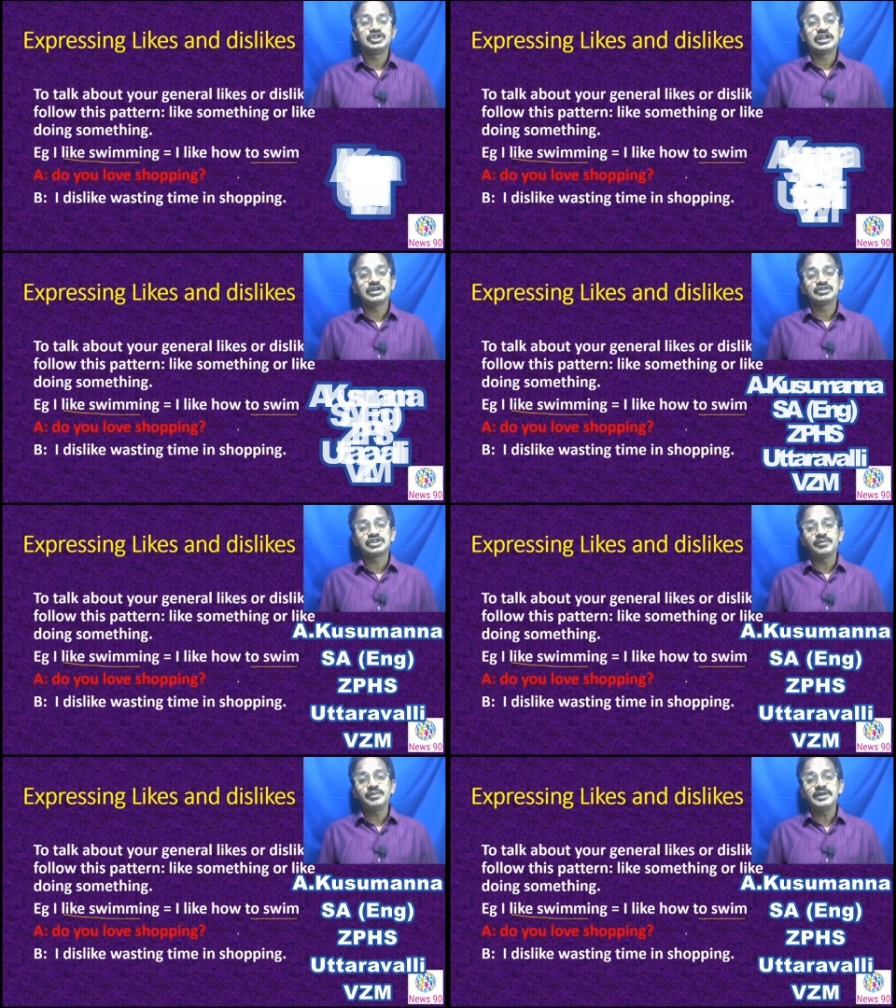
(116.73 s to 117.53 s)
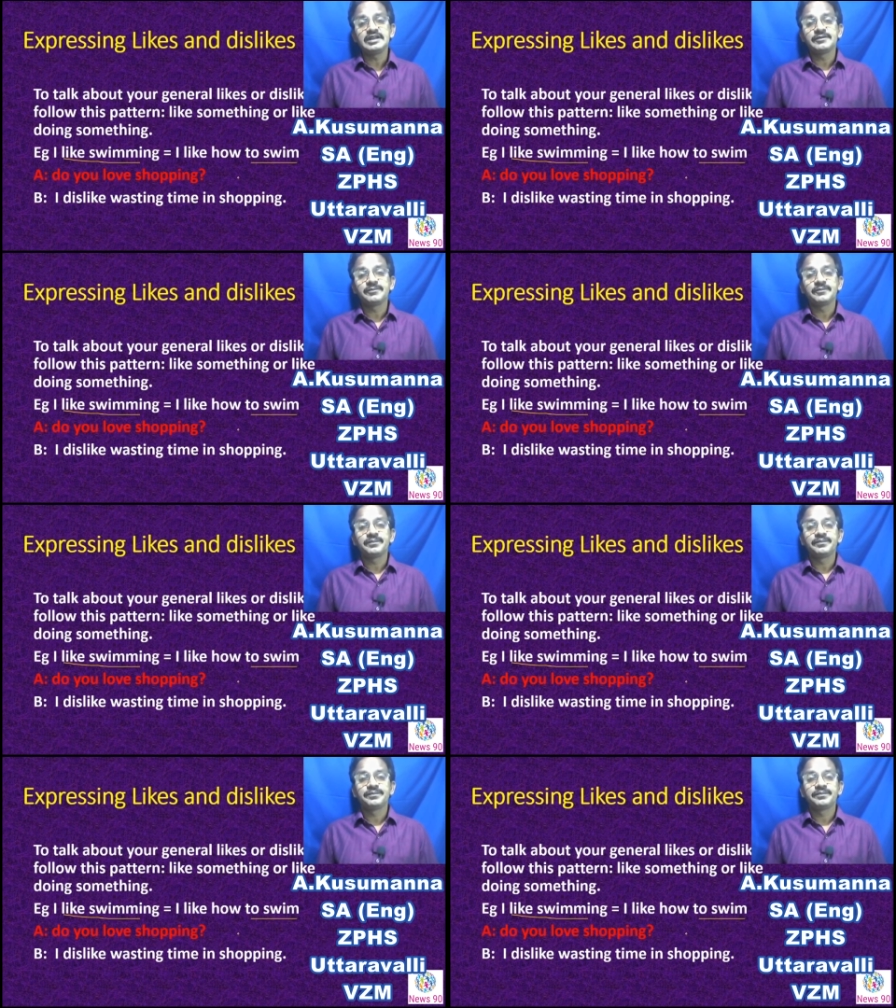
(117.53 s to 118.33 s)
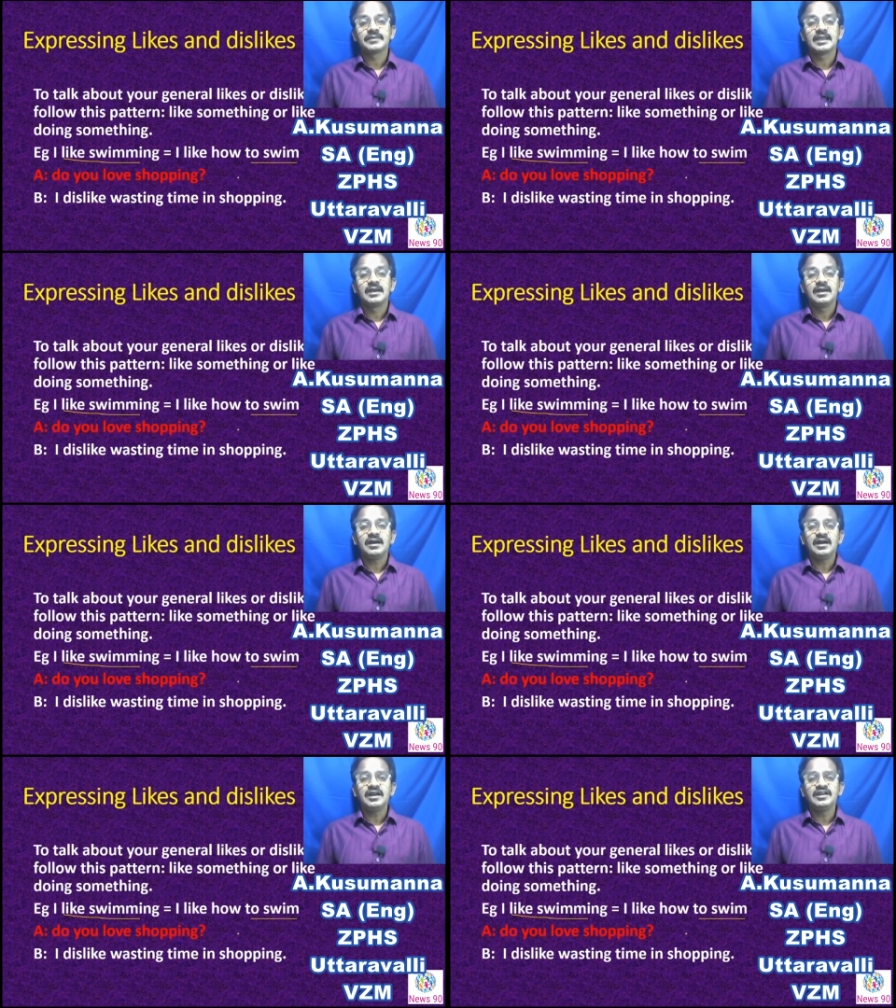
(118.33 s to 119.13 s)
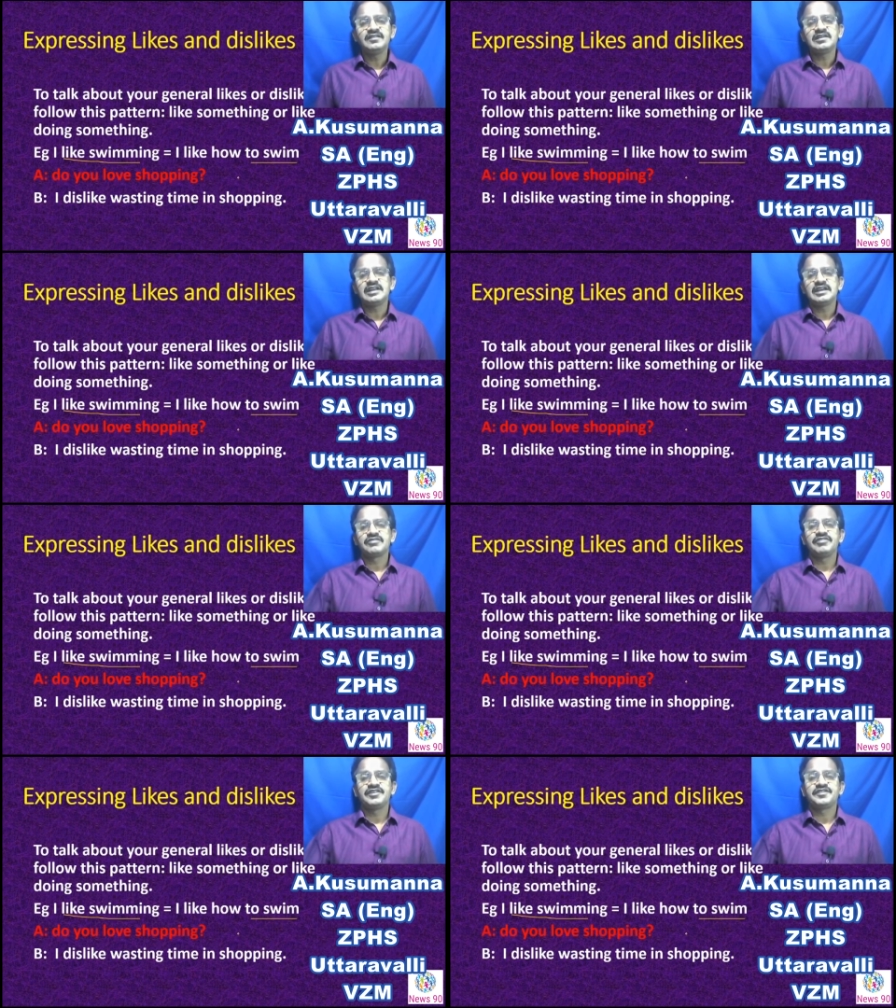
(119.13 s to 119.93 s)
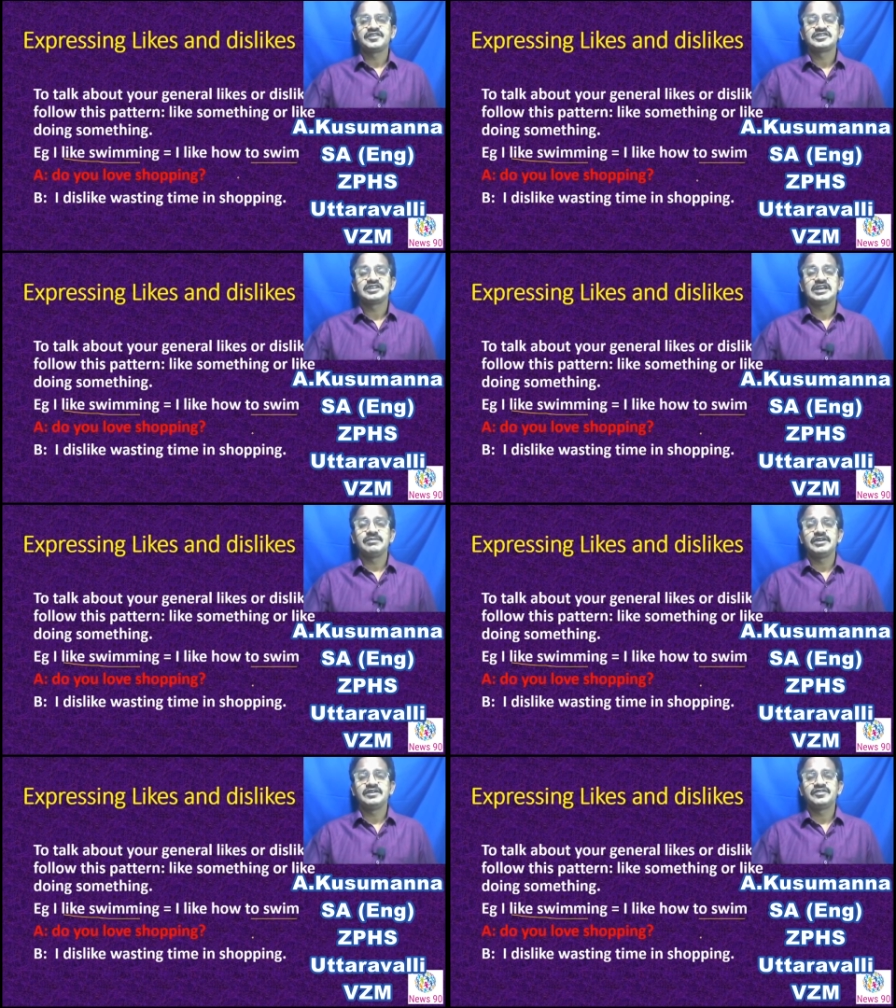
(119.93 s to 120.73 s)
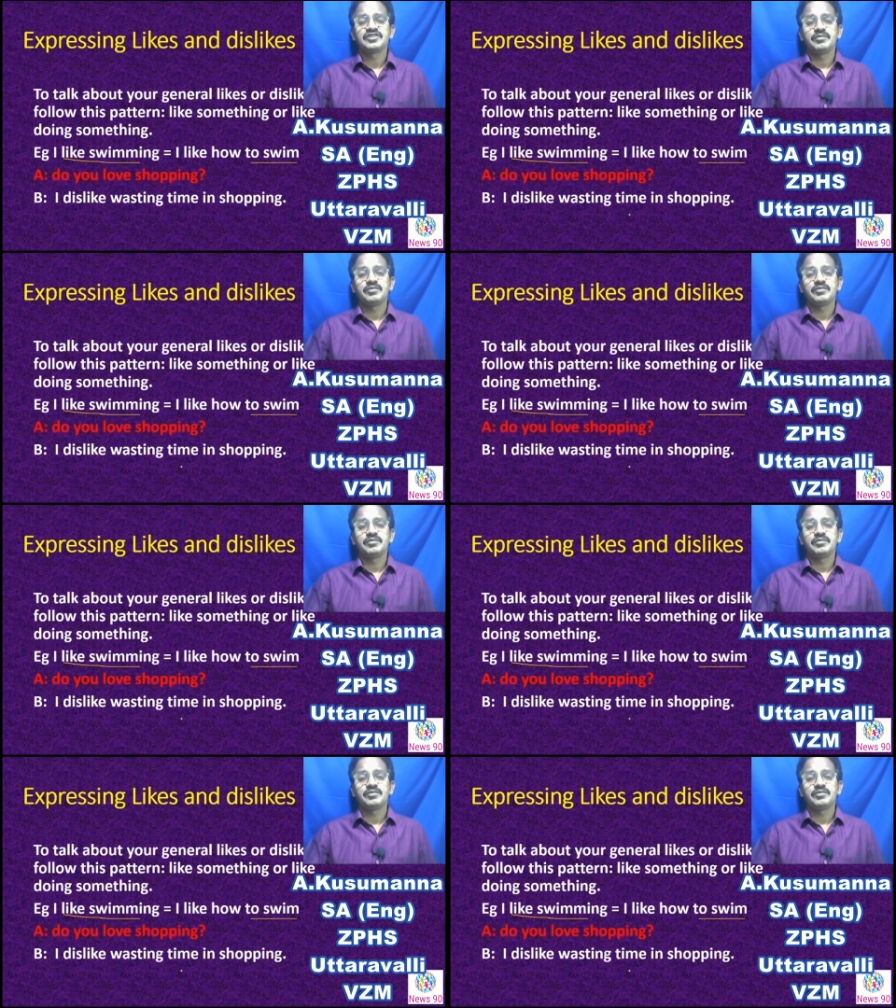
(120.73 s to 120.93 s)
Do you love shopping? I dislike wasting time in